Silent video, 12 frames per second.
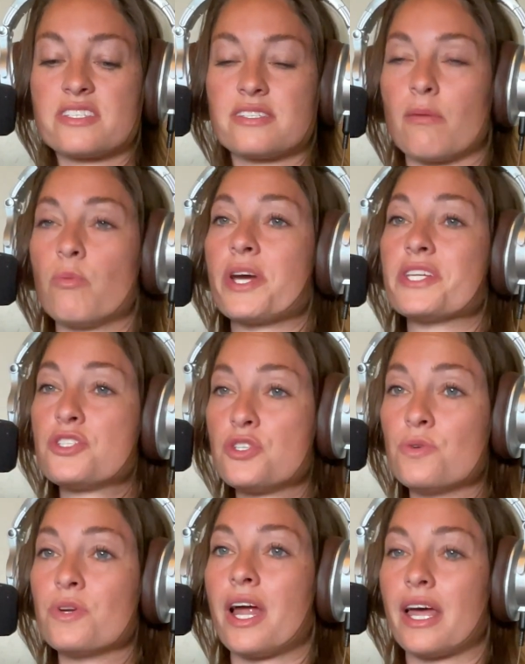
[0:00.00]
"Subway's
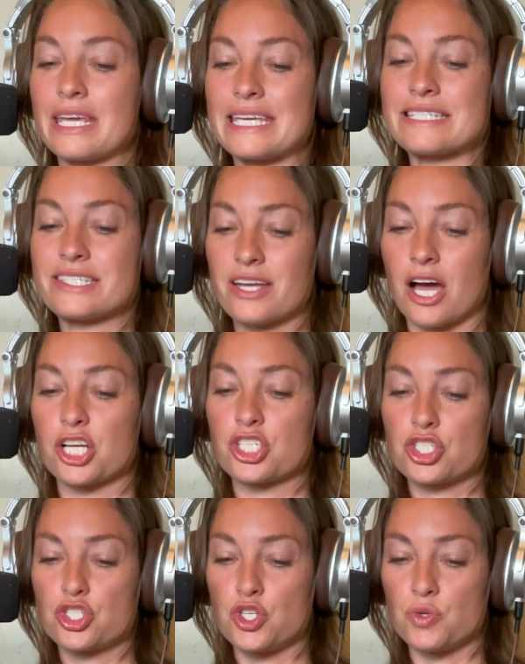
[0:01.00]
Tuna Is Not
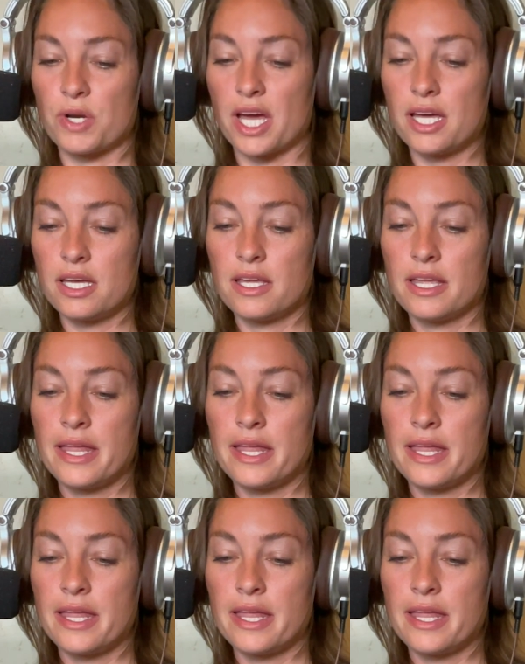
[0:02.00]
Tuna."